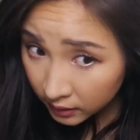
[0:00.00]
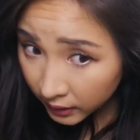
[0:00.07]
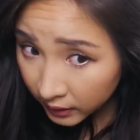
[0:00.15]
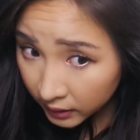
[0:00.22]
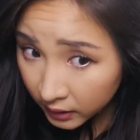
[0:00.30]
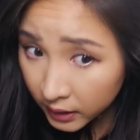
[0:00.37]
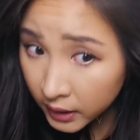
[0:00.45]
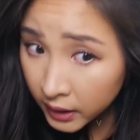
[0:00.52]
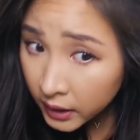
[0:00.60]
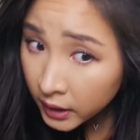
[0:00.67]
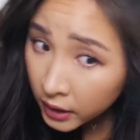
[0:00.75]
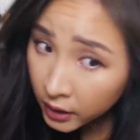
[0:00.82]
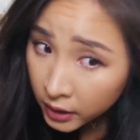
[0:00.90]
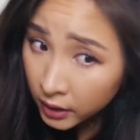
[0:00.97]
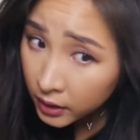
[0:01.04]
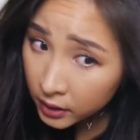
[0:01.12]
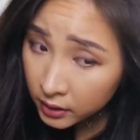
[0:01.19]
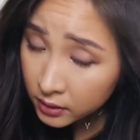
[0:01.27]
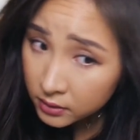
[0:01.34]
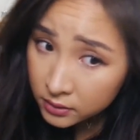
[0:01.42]
like
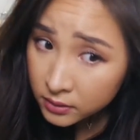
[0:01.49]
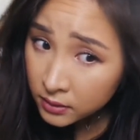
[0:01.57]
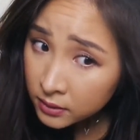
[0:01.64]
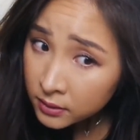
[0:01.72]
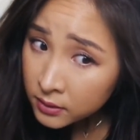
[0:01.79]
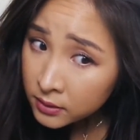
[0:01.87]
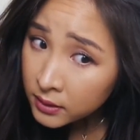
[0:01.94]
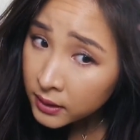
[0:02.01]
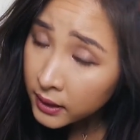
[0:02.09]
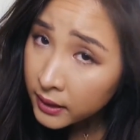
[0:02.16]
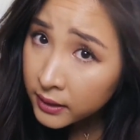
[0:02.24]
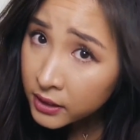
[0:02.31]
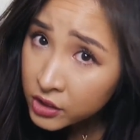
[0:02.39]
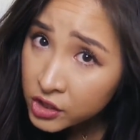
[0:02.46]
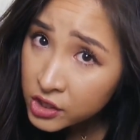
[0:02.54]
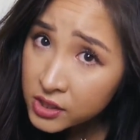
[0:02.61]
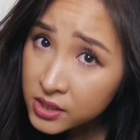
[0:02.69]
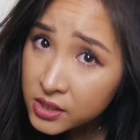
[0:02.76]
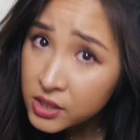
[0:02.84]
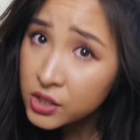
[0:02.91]
here, and then
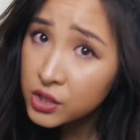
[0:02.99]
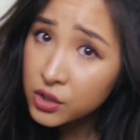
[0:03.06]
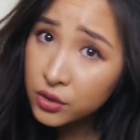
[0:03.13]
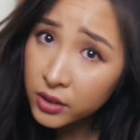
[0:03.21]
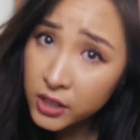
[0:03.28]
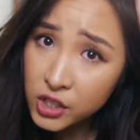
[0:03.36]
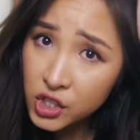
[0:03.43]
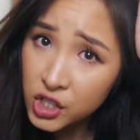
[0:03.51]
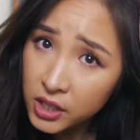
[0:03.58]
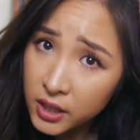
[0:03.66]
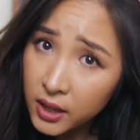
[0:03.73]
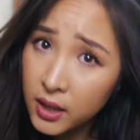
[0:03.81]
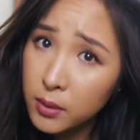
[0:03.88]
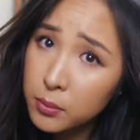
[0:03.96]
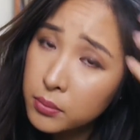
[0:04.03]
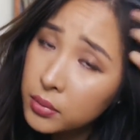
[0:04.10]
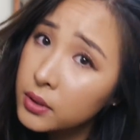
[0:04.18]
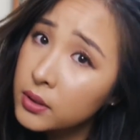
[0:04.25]
just scrunch it up